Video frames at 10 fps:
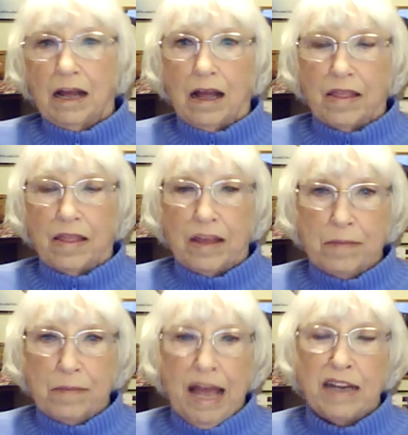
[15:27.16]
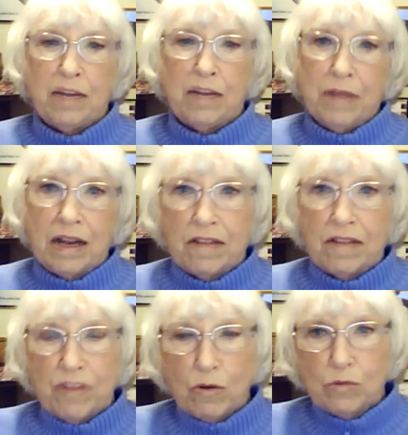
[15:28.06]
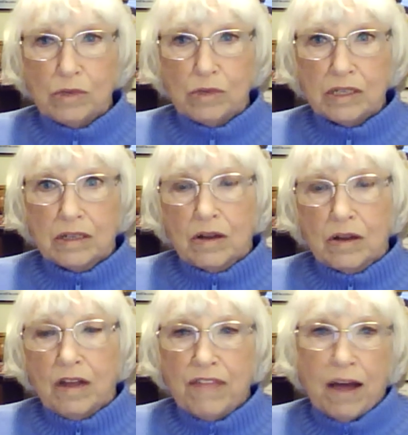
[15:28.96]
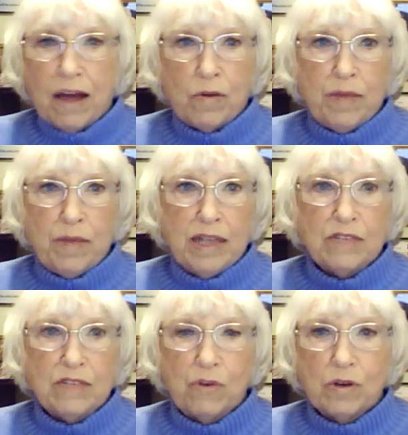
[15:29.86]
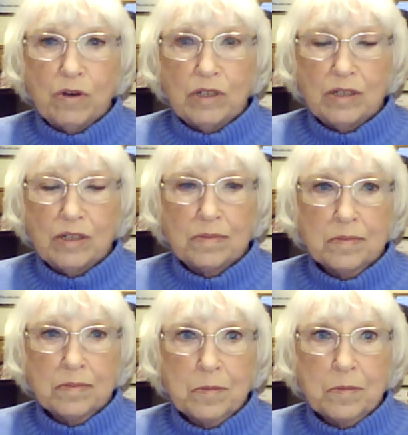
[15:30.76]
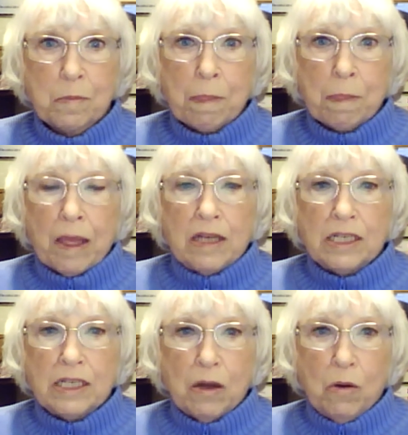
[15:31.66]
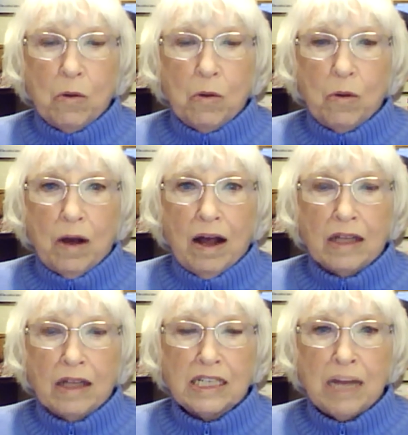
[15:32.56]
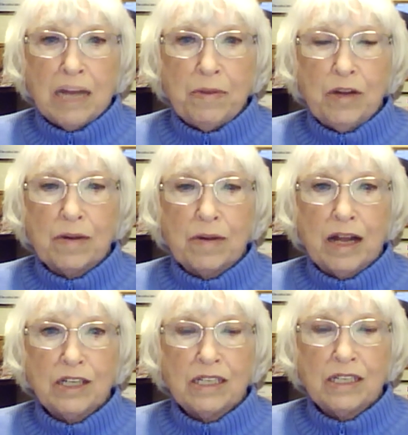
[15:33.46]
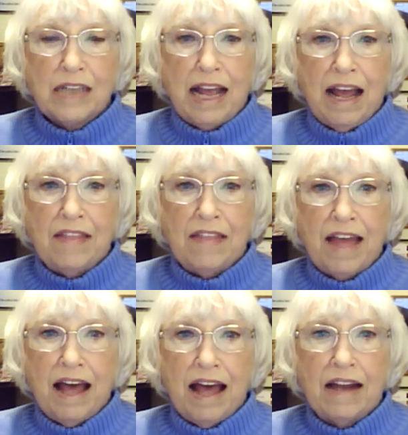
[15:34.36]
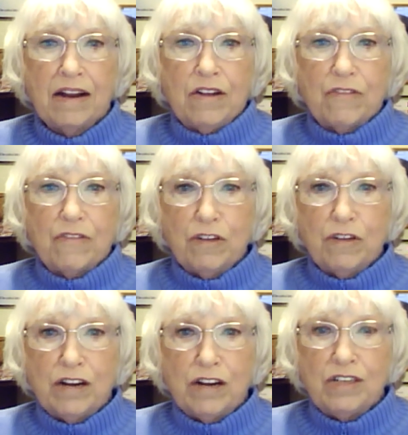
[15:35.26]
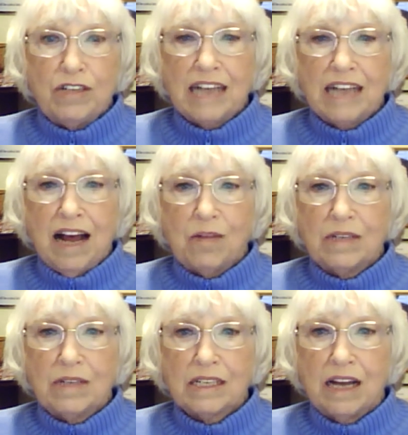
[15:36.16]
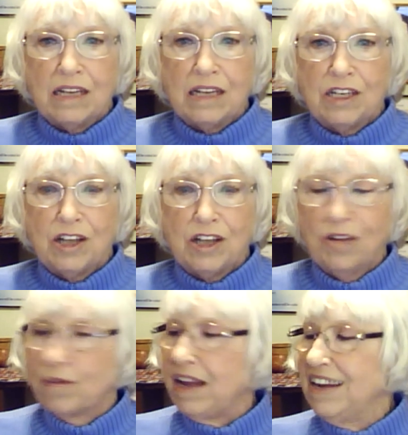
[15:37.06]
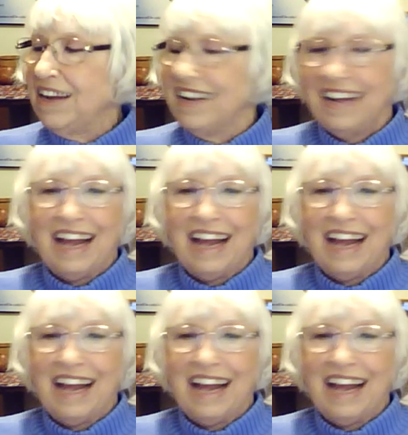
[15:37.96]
the abandonment of those, if that remains in force. So I'll stop here, but I'll just add that First Energy stock was cut to junk rate,